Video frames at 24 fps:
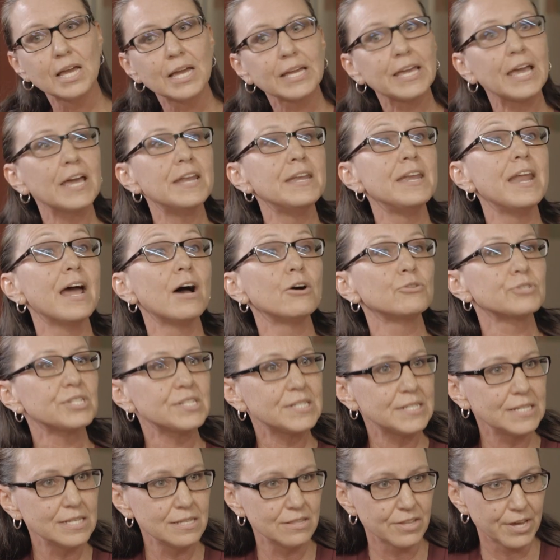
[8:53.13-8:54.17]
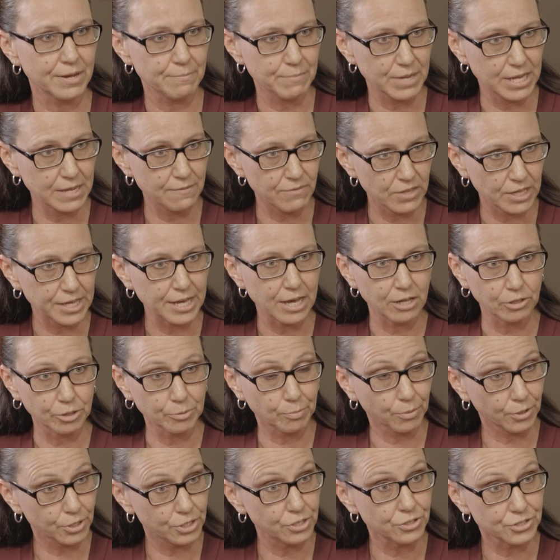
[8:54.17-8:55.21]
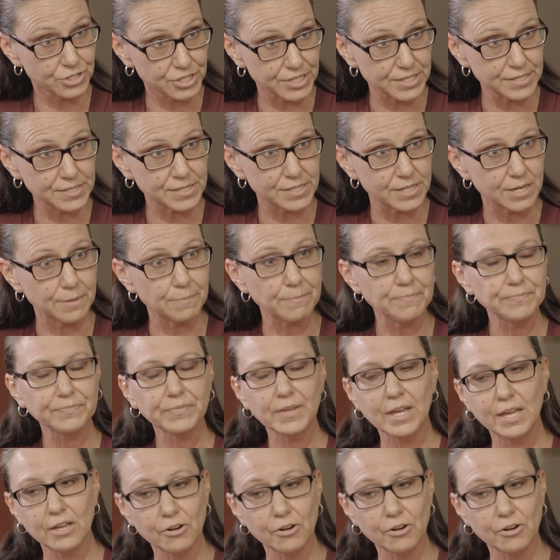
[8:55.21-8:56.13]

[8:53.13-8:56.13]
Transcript: can now see them in the Cali Procure system,